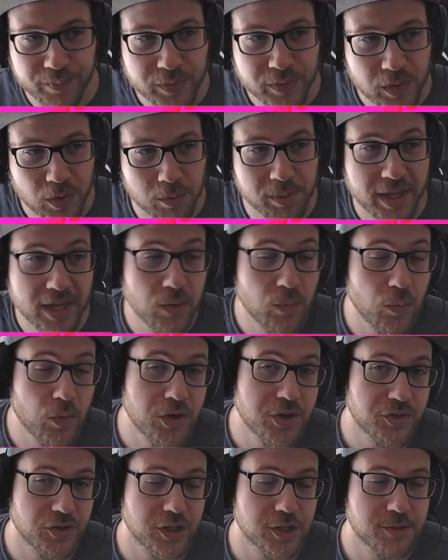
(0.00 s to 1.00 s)
We're playing 1
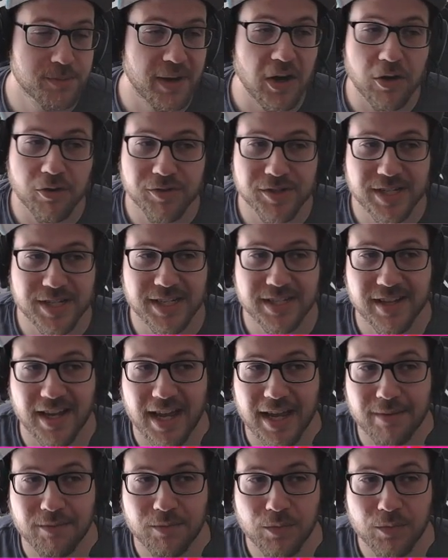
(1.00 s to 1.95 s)
Trunks Power Overseeing time.